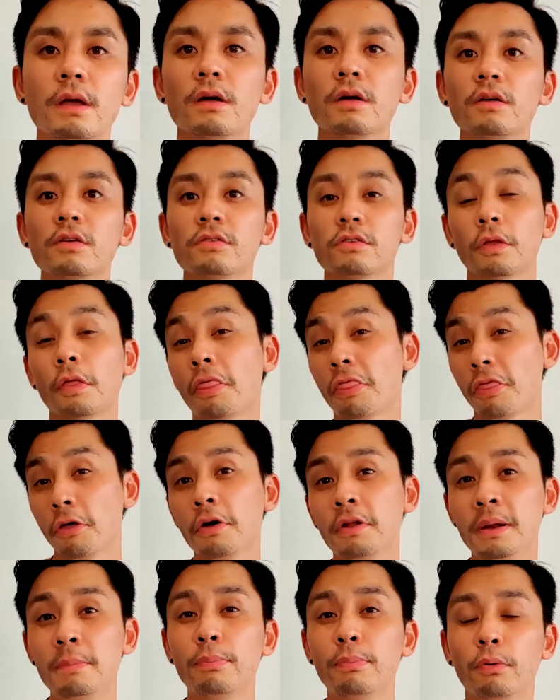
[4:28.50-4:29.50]
So the
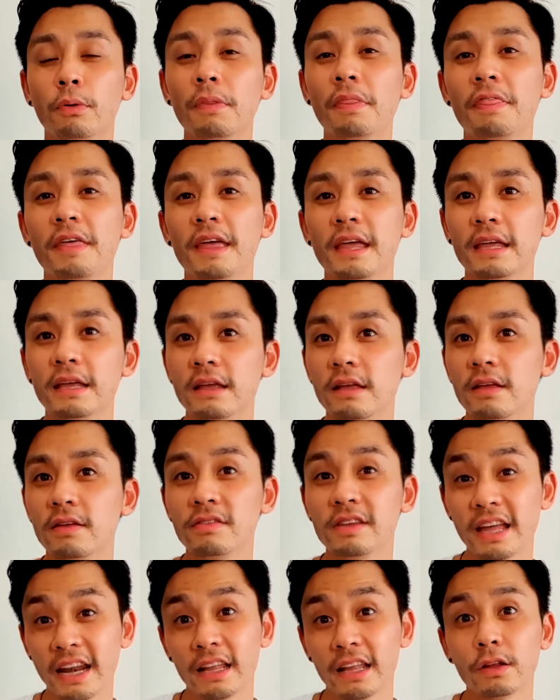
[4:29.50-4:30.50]
third important thing is
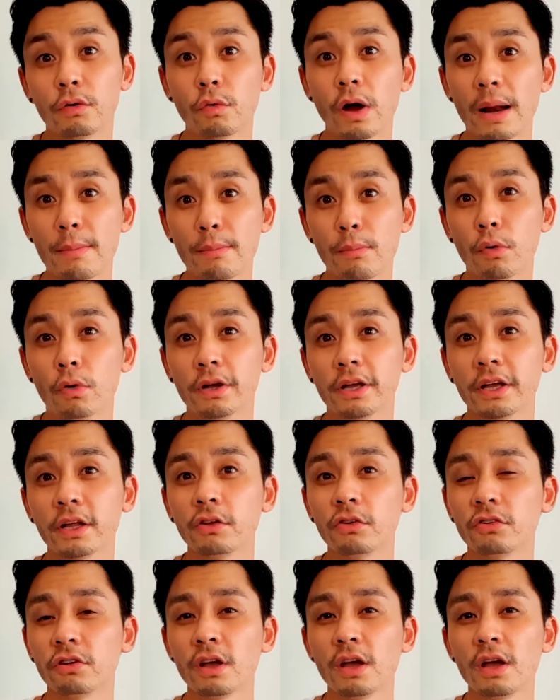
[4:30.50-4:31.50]
getting the right
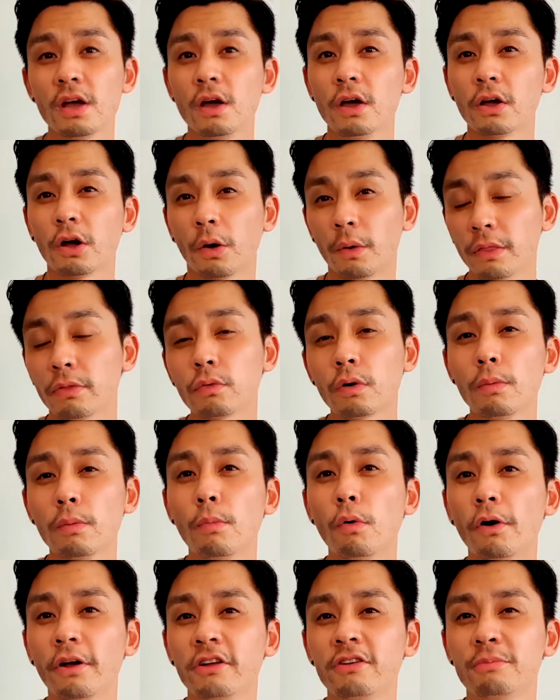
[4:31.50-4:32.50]
mortgage. Going through a
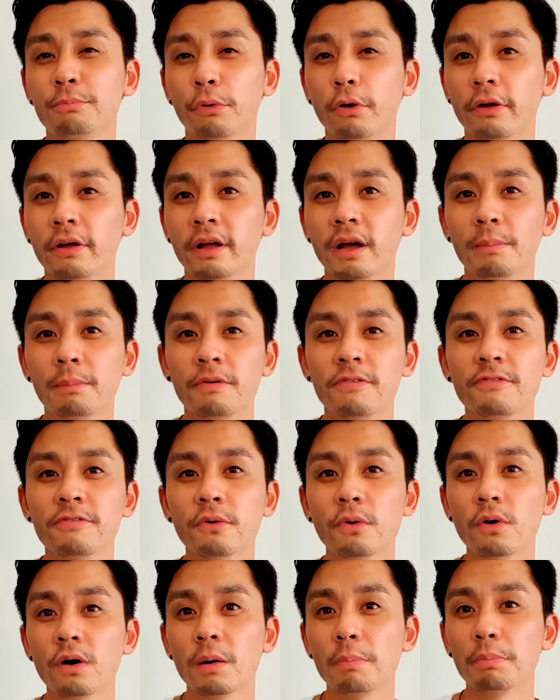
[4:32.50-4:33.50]
mortgage broker
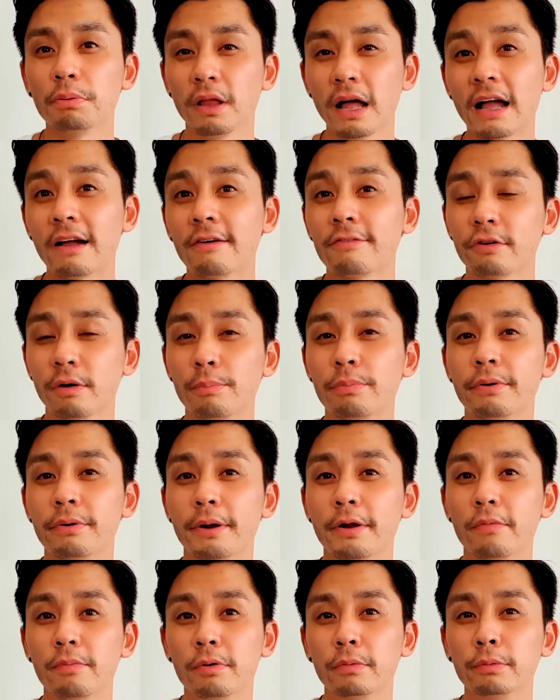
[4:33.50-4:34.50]
before applying for a
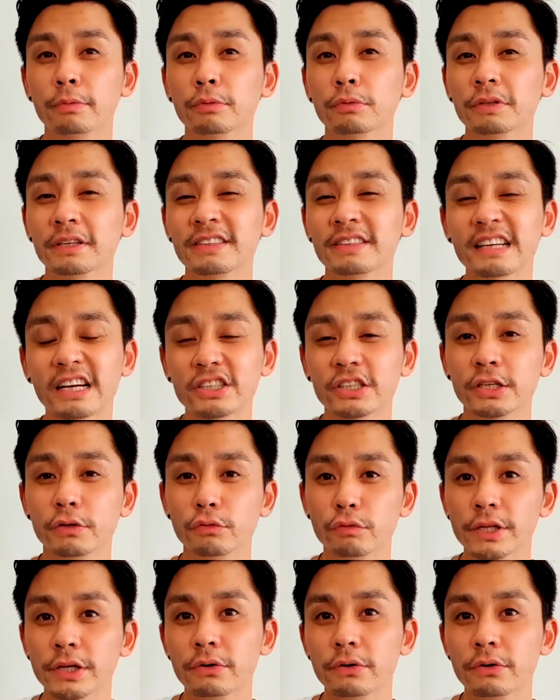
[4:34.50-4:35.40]
pre-approval is actually a really good